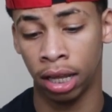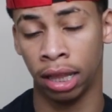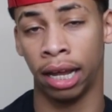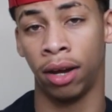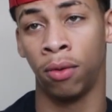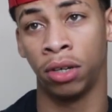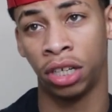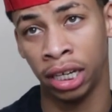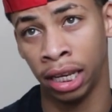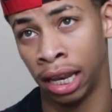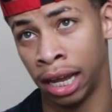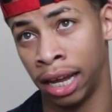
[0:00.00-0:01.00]
Like what she
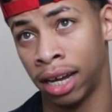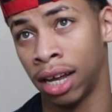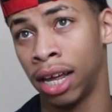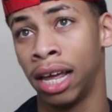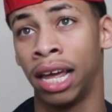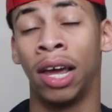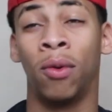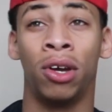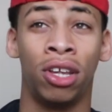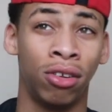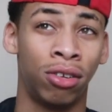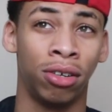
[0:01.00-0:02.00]
like and
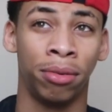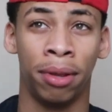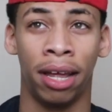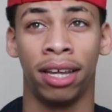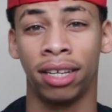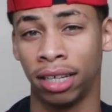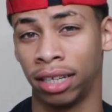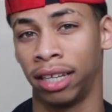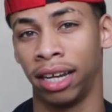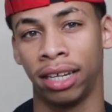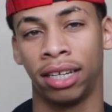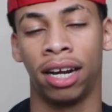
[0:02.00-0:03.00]
what YouTube likes, it's
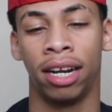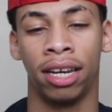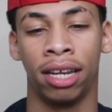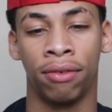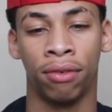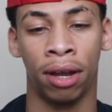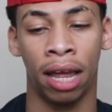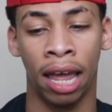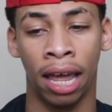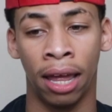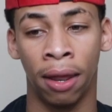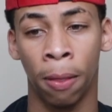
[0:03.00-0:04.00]
like kind of different.
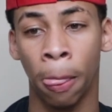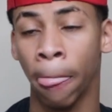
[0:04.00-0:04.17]
And